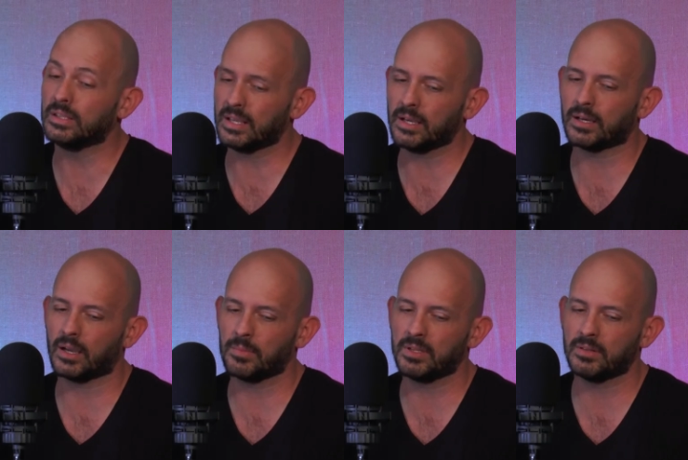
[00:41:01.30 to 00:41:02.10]
yeah,
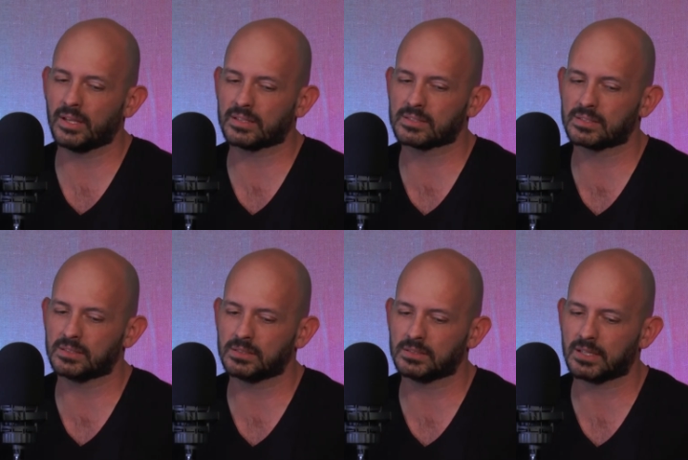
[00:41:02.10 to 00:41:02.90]
I mean that's
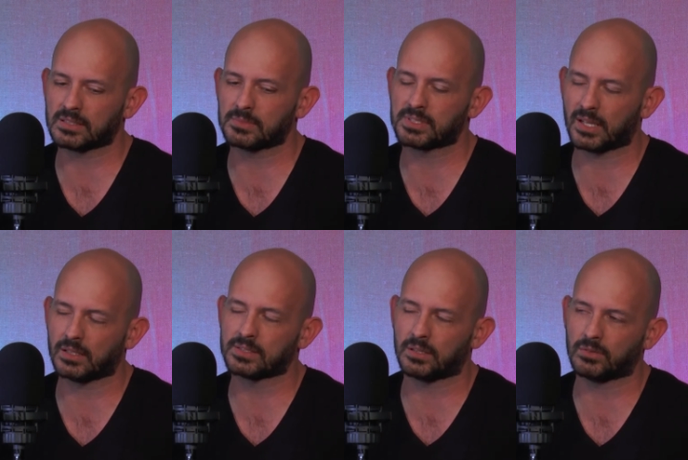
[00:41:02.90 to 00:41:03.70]
some
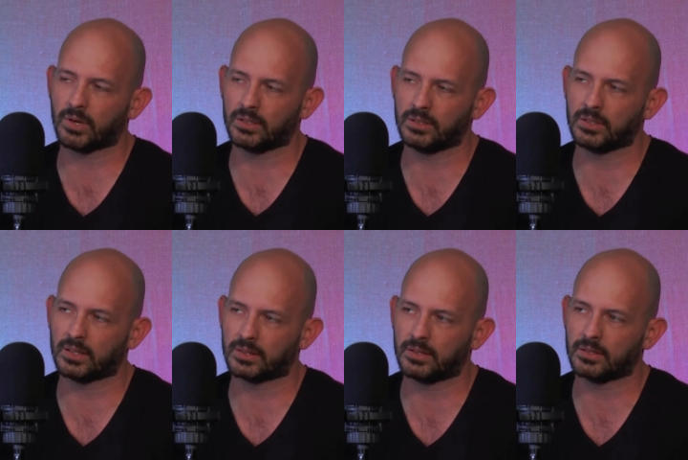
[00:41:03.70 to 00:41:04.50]
solid songwriting you
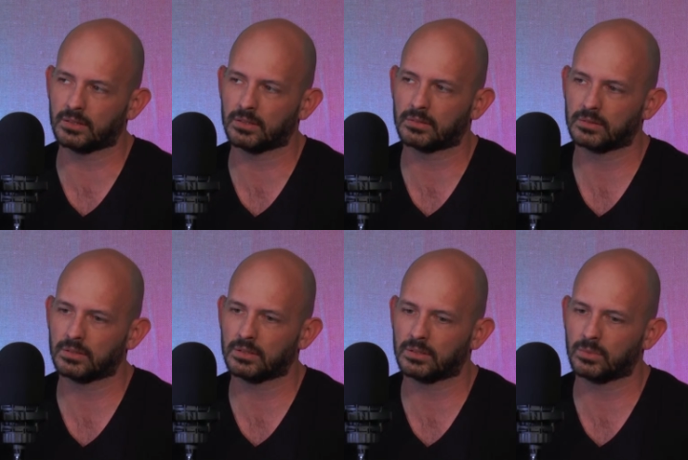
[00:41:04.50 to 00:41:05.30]
got there.
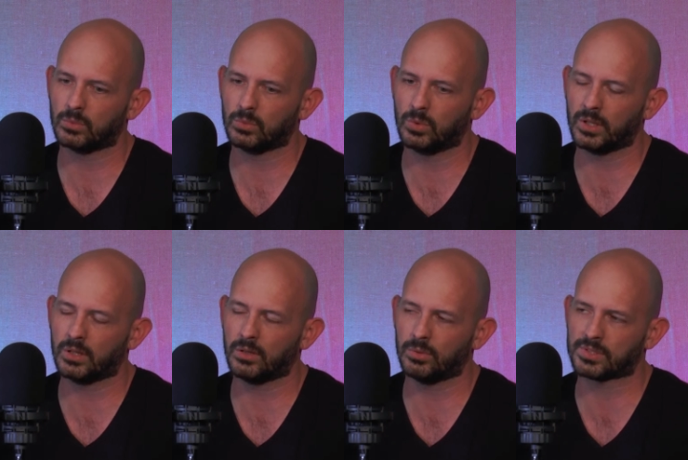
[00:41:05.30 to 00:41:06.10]
What are you
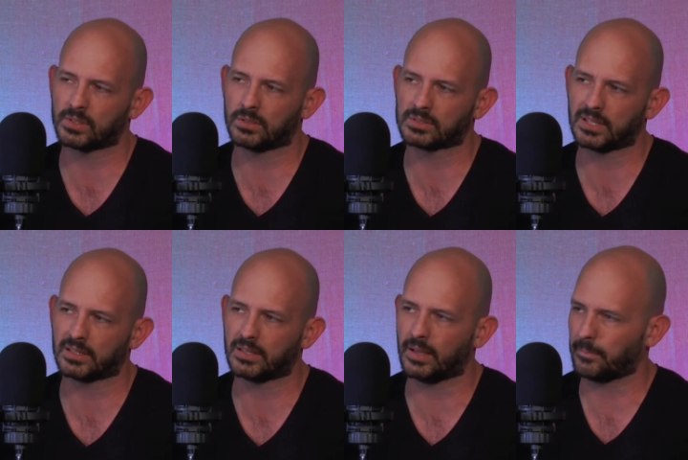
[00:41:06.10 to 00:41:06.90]
gonna do with songs
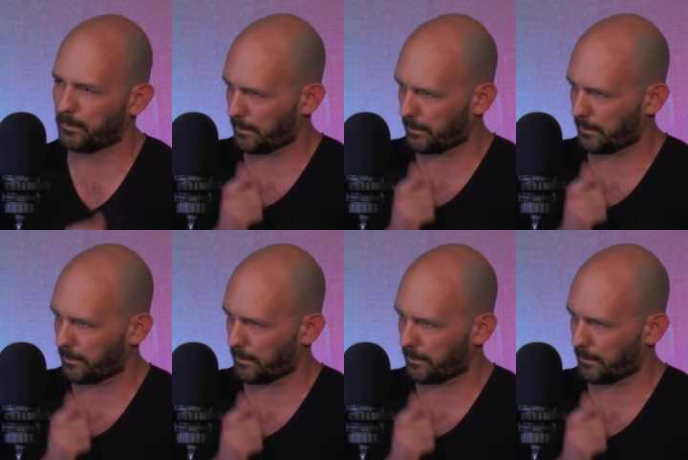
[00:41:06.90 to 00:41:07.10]
like that?